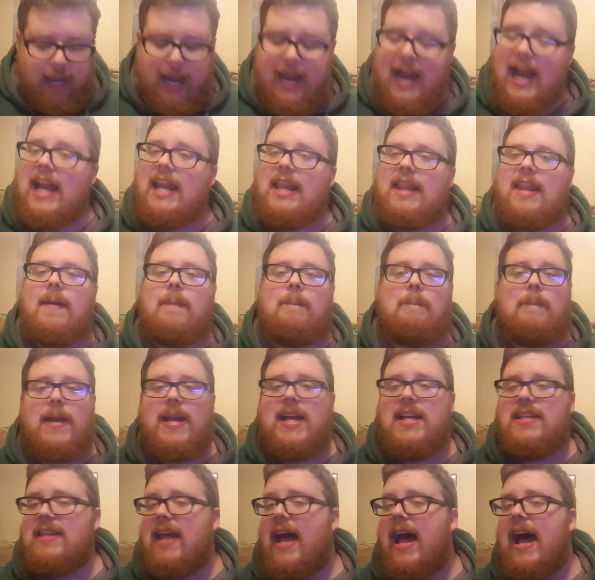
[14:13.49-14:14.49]
And The
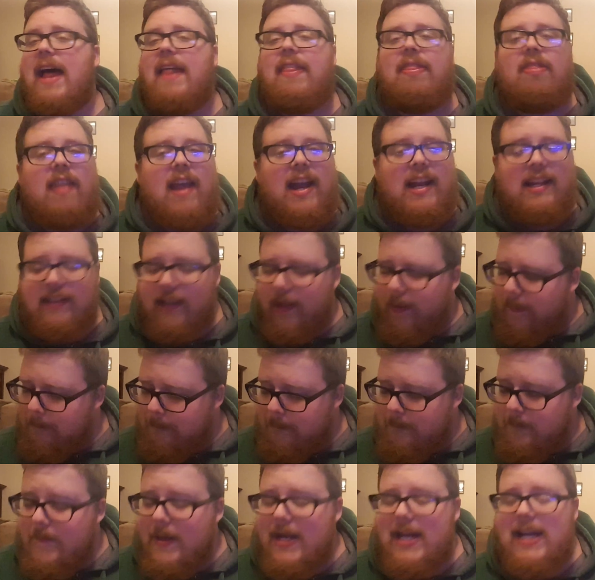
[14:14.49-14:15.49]
Miz, I think The
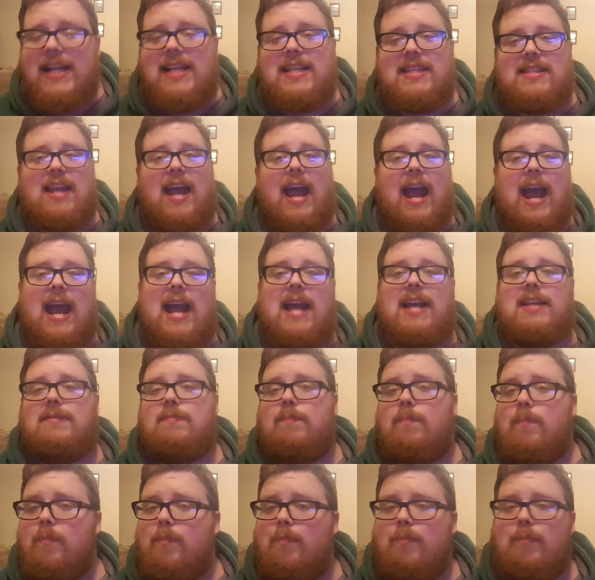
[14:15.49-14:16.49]
Miz has
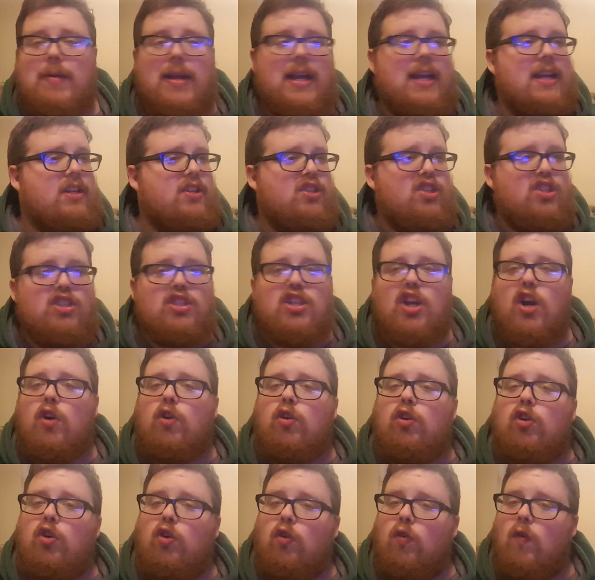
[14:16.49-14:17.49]
been
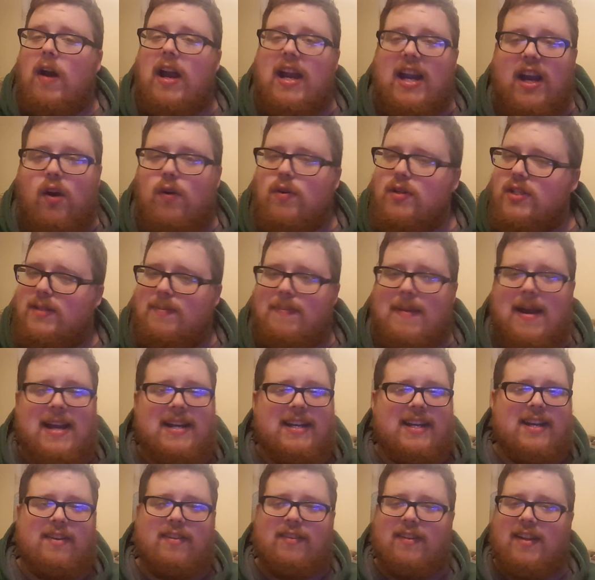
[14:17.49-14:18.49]
so great on
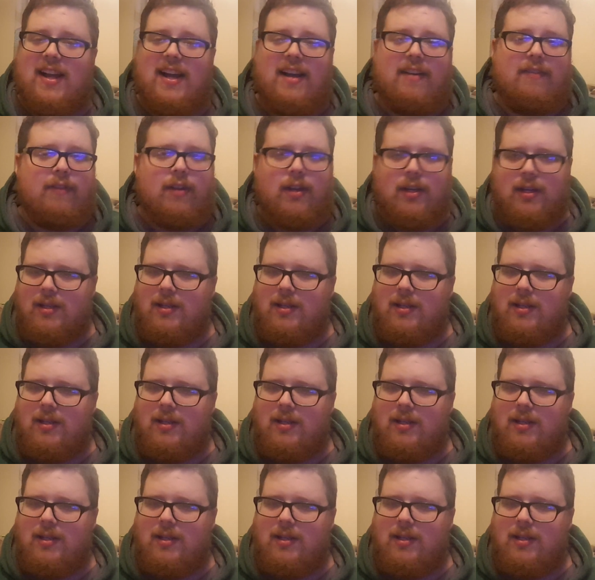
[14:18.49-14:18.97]
SmackDown Live.